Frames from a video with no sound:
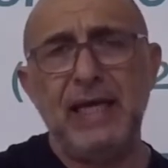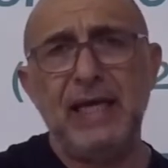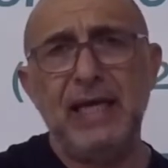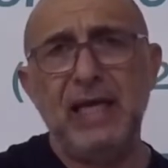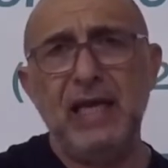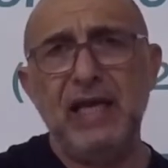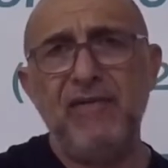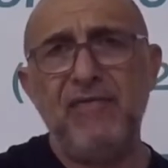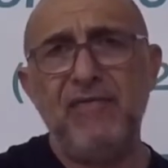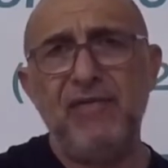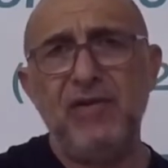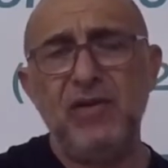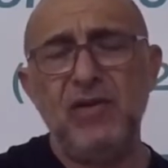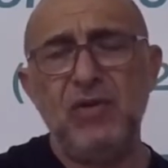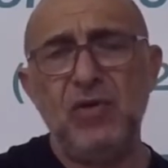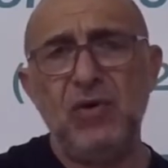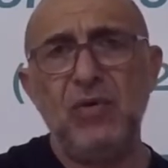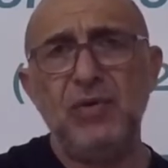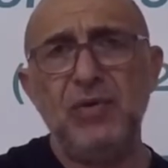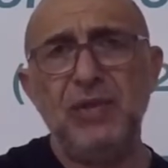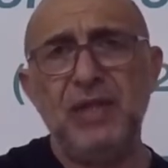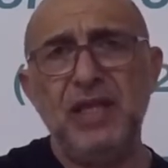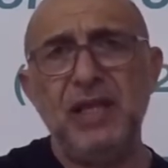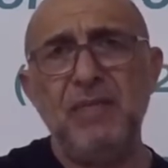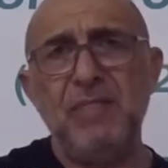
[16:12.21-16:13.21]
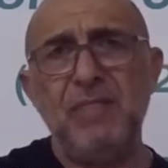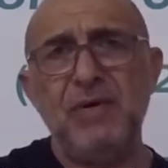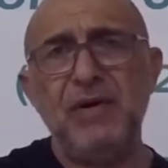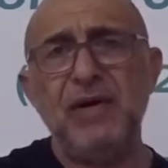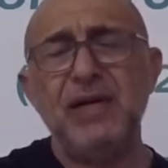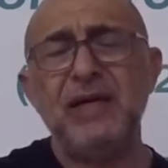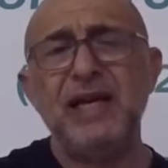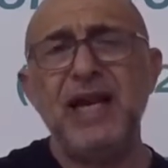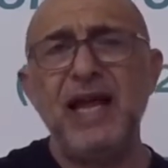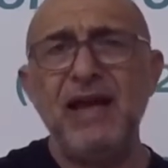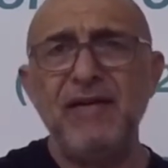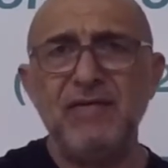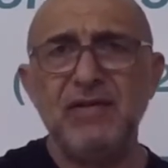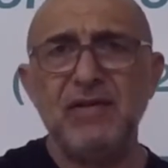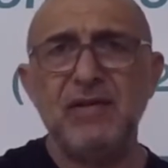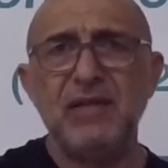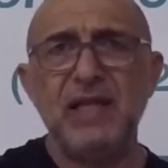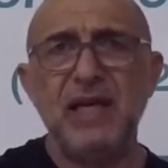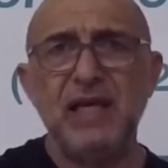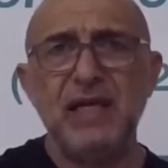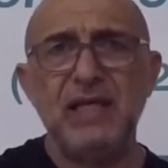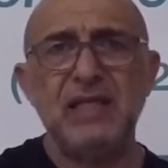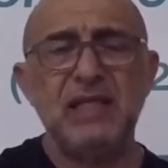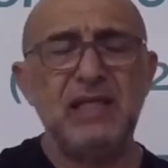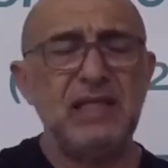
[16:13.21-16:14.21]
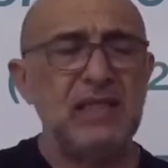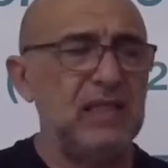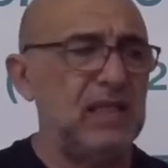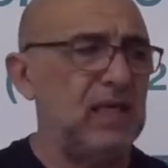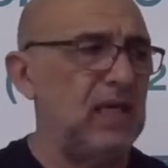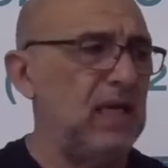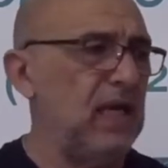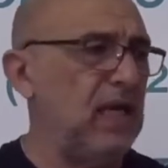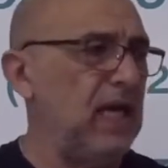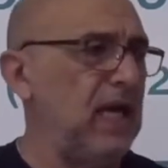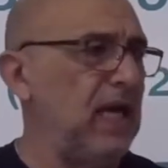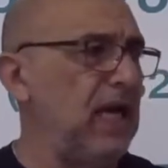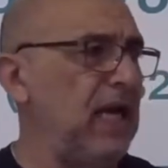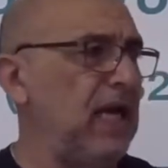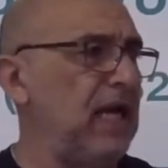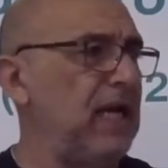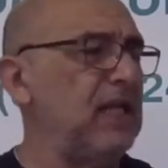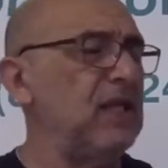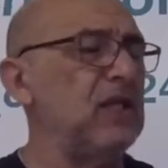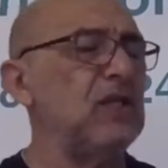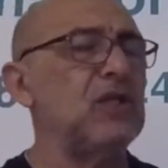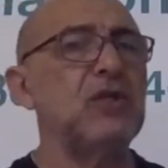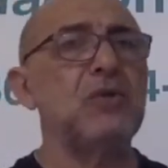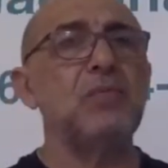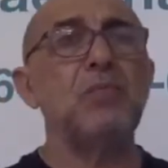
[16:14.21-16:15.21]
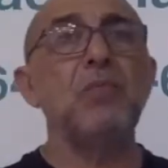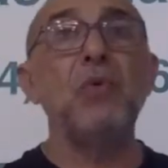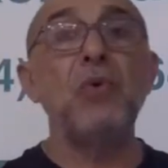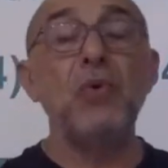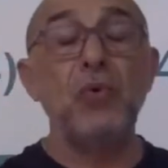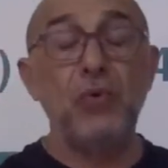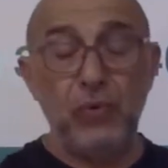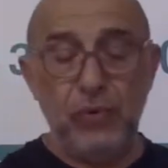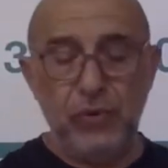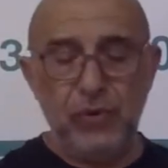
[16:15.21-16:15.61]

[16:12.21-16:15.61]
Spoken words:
if you don't deburr it and have it nice and smooth.